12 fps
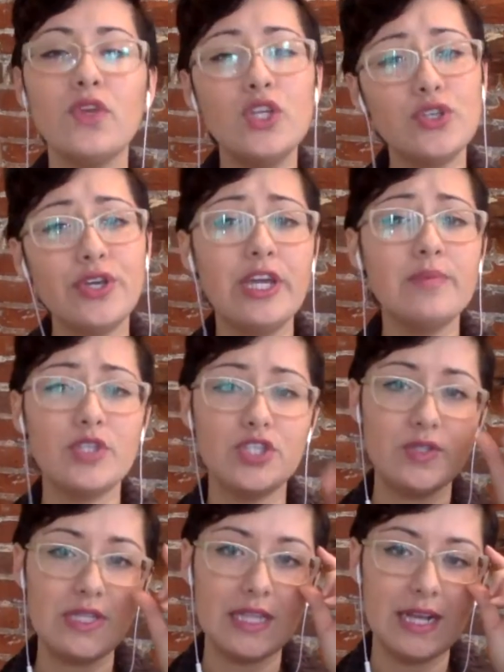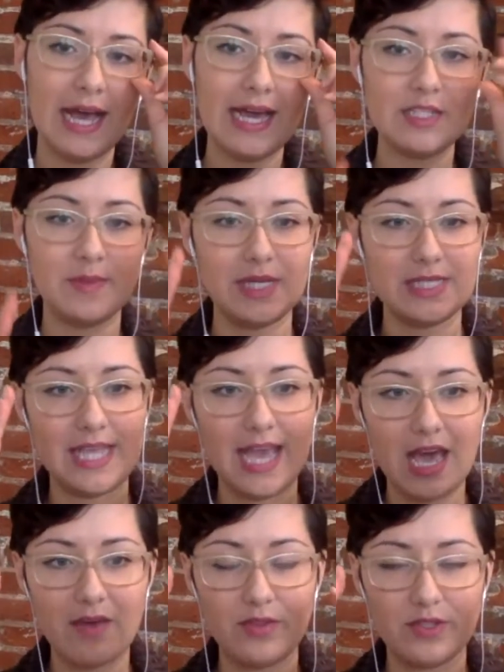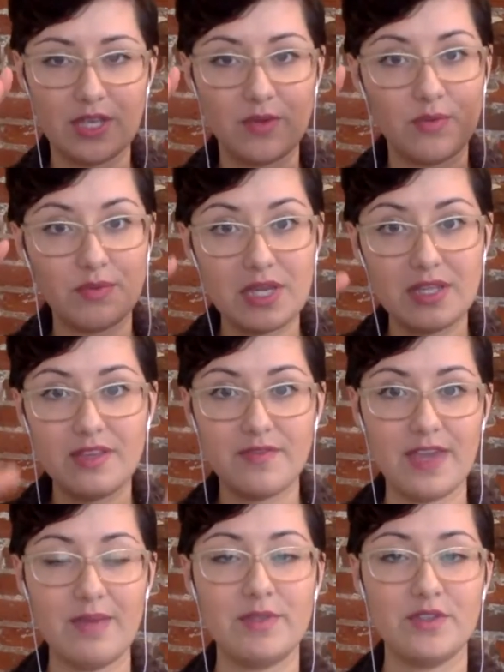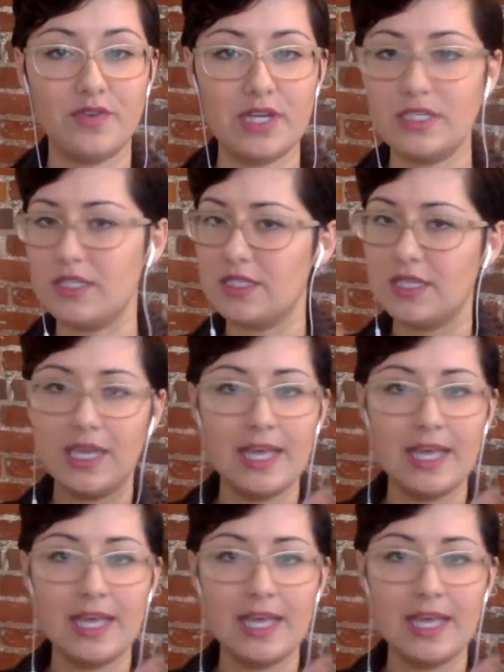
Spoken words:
So here I'm just using the guys because they have those like really famous phrases.